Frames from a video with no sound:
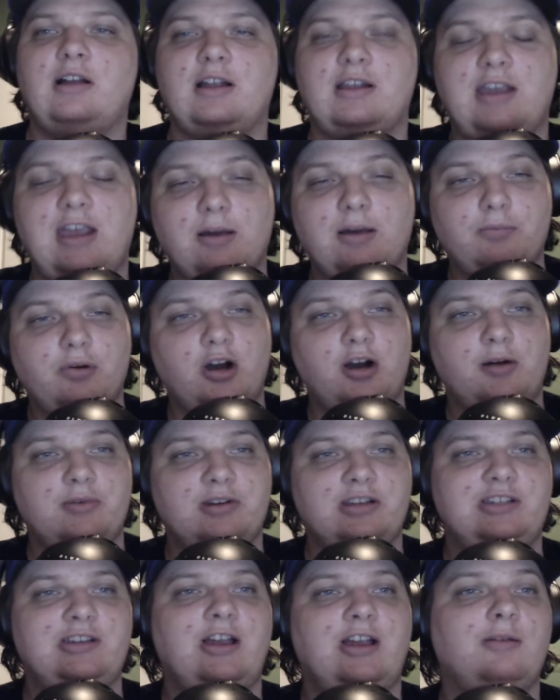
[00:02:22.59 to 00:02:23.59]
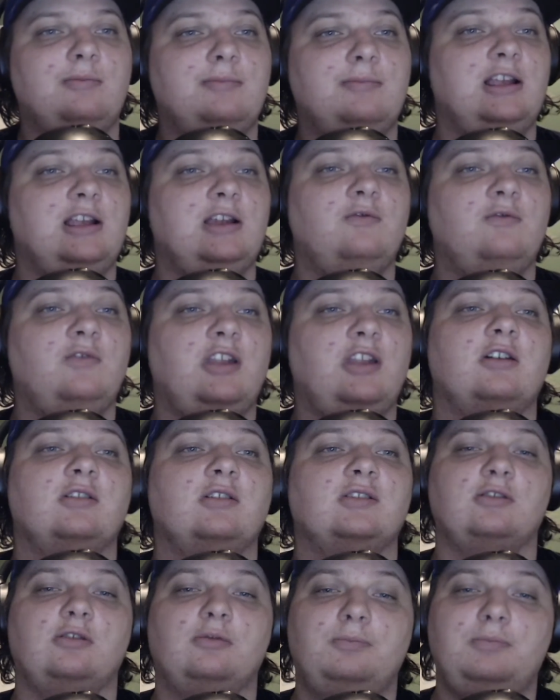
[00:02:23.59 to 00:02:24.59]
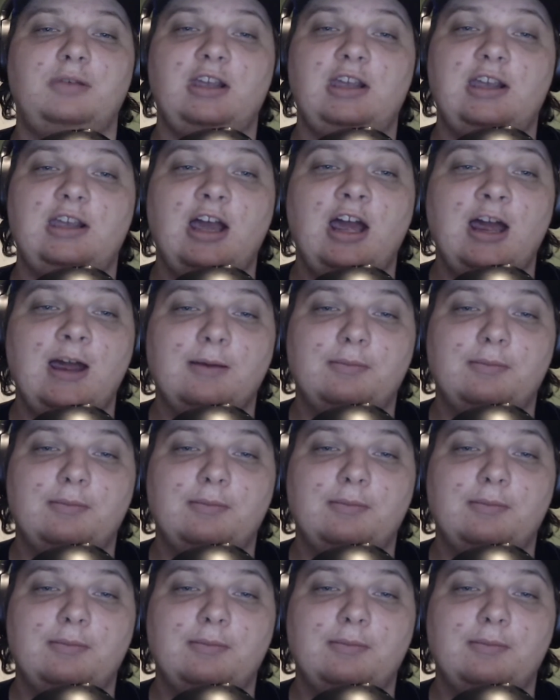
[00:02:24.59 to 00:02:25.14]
I can't promise how many many videos there will be,